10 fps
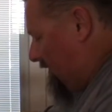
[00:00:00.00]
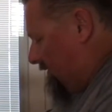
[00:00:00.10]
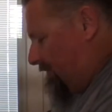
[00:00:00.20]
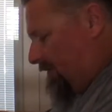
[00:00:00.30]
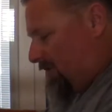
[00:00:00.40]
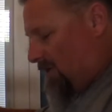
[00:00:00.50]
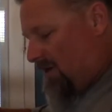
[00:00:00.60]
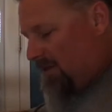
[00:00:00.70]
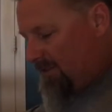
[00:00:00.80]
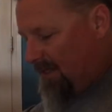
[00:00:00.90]
done for as
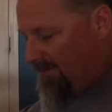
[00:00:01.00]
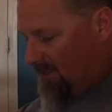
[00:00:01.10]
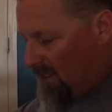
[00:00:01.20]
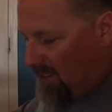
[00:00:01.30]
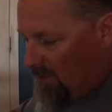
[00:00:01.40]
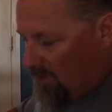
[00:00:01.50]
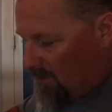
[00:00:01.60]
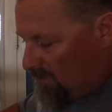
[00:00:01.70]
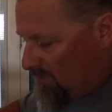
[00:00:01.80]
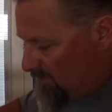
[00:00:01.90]
long as I've done it, you
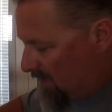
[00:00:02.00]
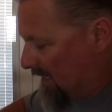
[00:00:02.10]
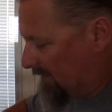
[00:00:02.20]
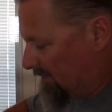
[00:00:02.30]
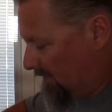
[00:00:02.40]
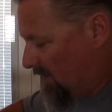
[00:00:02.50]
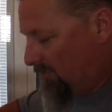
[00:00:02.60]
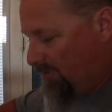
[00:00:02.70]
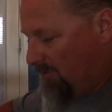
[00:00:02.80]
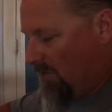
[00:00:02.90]
can spot the
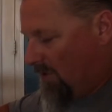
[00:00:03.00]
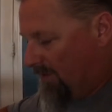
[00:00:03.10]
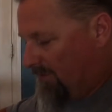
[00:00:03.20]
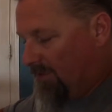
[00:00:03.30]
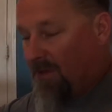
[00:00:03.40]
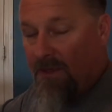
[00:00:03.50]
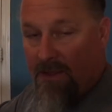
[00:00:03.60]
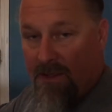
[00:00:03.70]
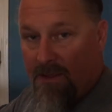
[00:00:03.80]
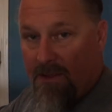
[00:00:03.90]
country boys
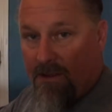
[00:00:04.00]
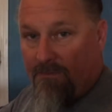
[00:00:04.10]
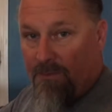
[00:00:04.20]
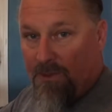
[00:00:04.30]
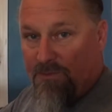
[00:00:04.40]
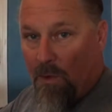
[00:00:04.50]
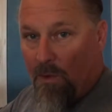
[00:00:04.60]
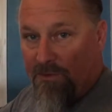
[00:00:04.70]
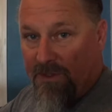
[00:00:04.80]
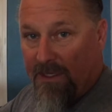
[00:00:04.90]
from the
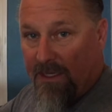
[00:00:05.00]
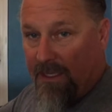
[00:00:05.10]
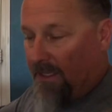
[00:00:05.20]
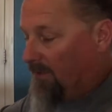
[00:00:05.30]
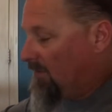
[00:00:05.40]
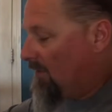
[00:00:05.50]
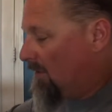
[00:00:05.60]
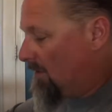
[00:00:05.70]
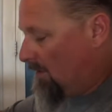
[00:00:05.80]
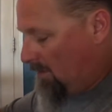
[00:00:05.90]
Spoke City kids
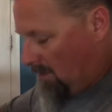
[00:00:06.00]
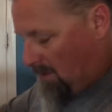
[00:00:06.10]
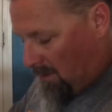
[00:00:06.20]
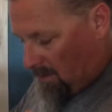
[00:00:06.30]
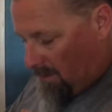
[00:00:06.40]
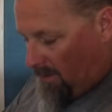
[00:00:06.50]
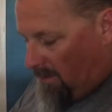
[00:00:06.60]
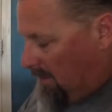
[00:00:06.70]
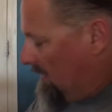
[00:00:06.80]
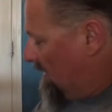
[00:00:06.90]

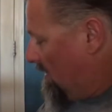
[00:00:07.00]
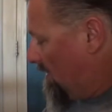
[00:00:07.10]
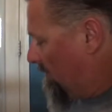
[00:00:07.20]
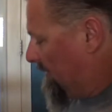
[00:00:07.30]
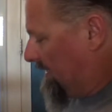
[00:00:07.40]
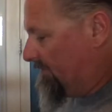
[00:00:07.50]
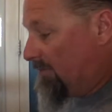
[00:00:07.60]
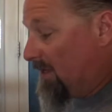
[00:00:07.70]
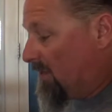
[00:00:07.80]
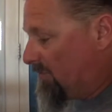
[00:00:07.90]
in a heartbeat,
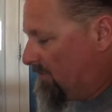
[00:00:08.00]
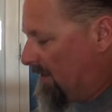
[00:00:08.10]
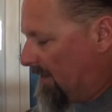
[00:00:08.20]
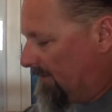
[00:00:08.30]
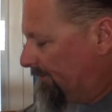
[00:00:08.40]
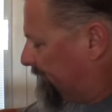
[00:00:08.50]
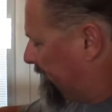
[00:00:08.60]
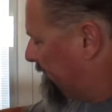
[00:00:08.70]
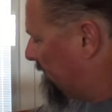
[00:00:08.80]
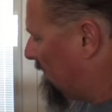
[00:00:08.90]
from a country mile.
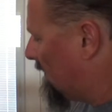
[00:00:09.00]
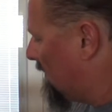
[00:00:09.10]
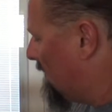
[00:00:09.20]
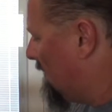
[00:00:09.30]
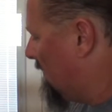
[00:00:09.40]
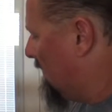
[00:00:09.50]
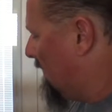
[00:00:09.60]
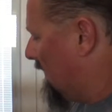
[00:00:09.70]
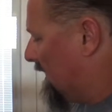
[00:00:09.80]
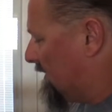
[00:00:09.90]

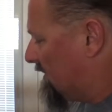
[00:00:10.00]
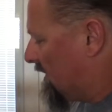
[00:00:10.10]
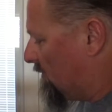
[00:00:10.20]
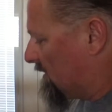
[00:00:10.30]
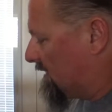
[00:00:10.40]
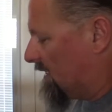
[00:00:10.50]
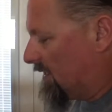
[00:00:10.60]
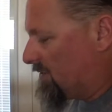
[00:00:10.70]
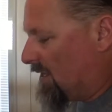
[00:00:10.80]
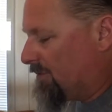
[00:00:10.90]
And this kid wasn't any
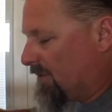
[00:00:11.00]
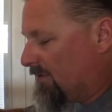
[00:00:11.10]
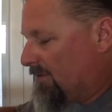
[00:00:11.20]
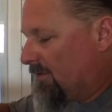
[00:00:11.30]
exception.